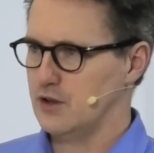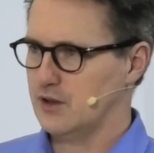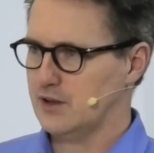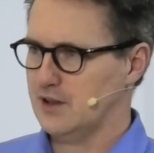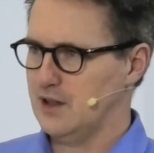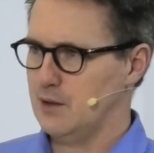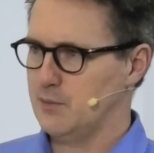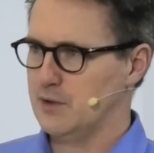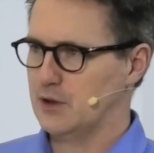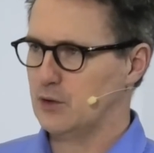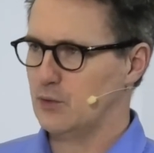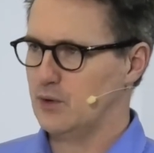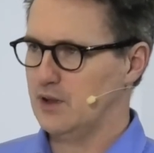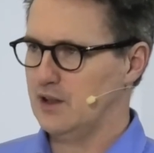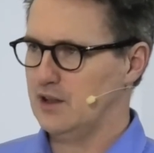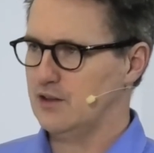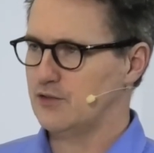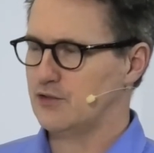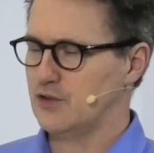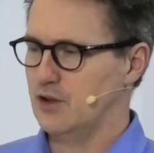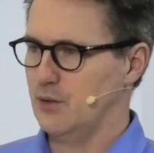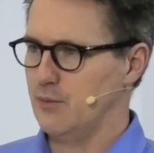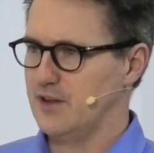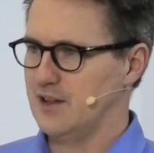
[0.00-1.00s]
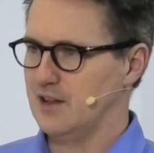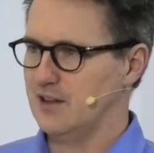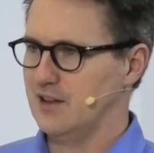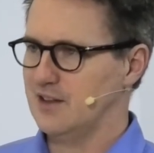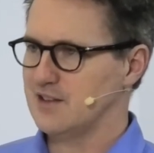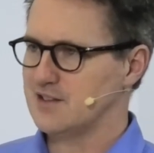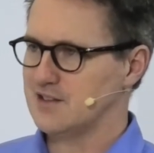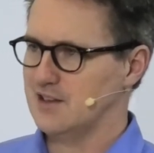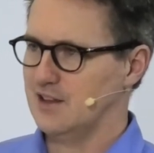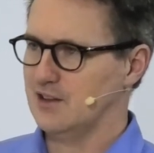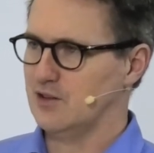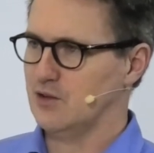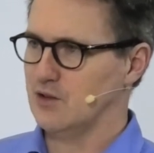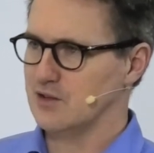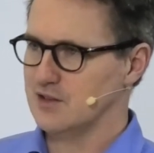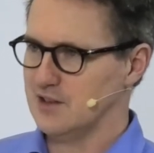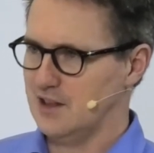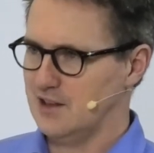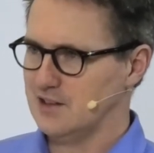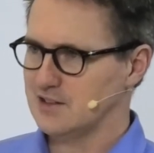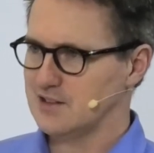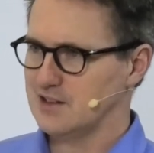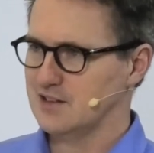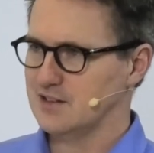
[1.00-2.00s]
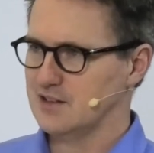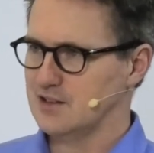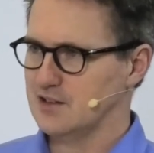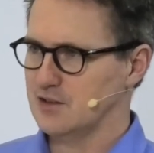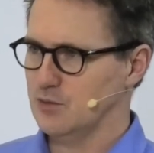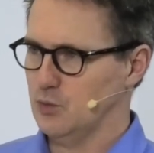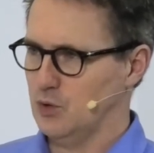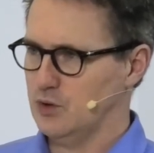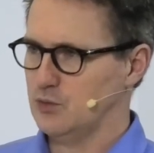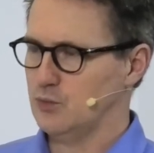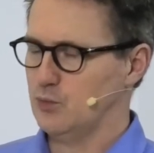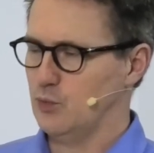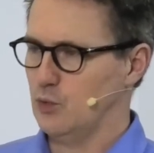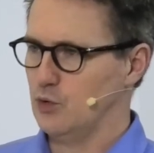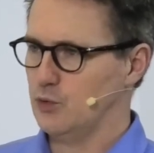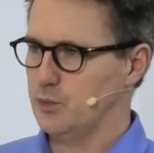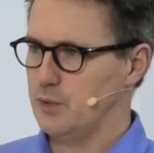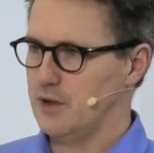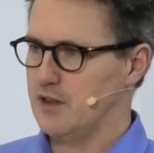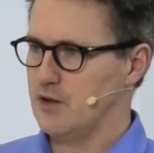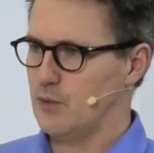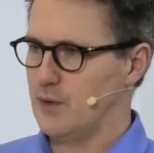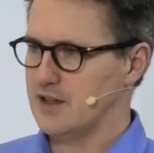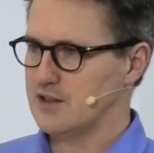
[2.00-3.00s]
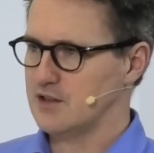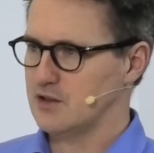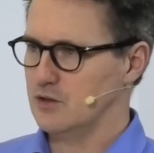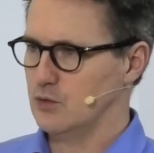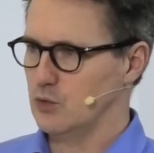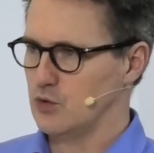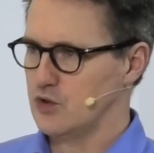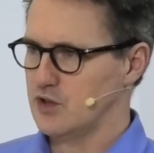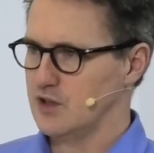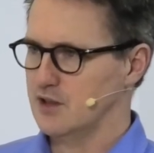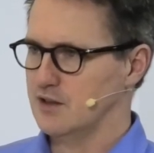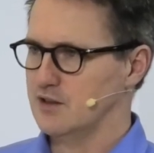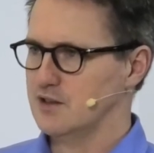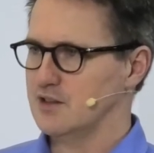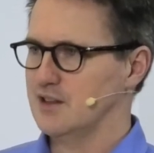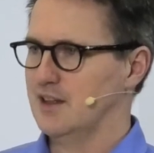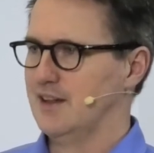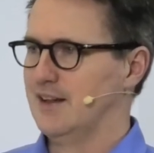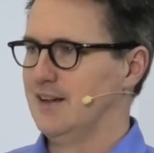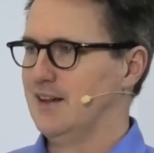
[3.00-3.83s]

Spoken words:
You're coming really from the, let's say, consultants, what would be the right solutions,